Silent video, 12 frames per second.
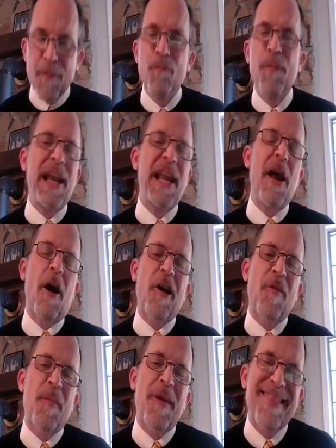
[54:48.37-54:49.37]
many are
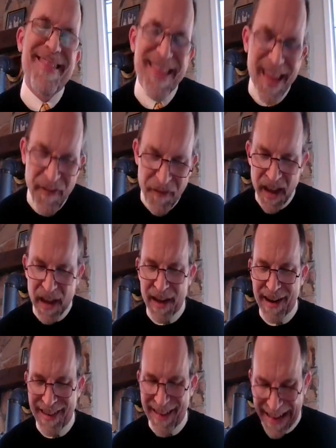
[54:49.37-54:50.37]
specific,
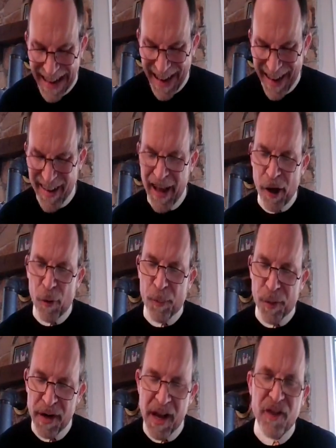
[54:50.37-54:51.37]
detailed
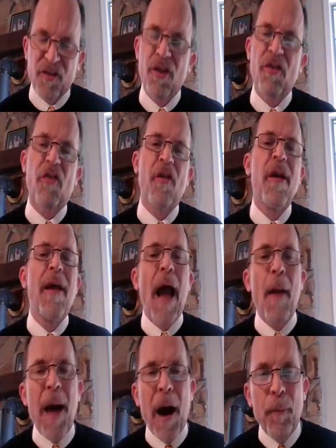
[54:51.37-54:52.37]
predictions
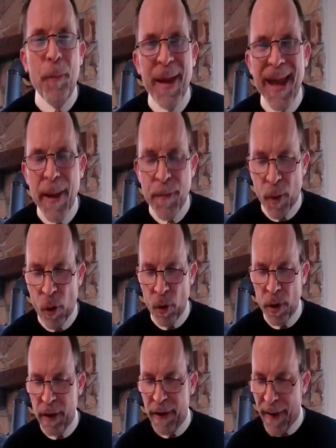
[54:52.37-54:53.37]
about
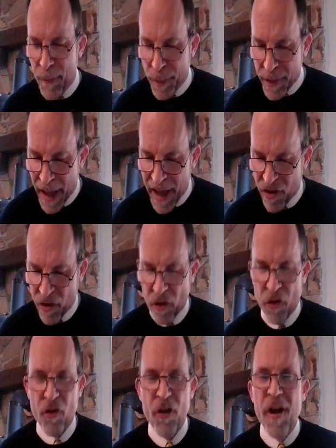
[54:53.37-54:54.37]
people and
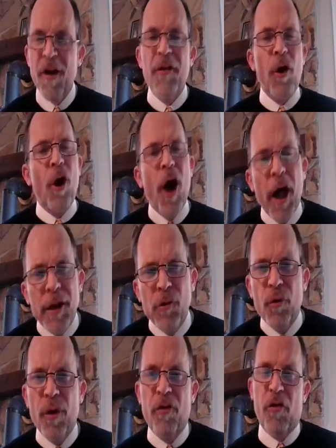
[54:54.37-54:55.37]
places. There are
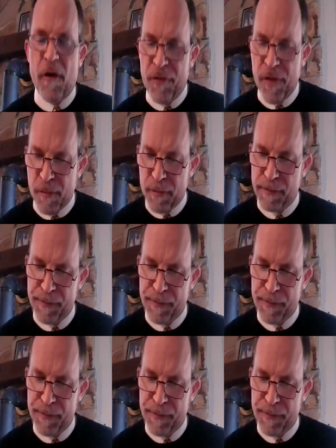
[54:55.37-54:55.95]
hundreds of them.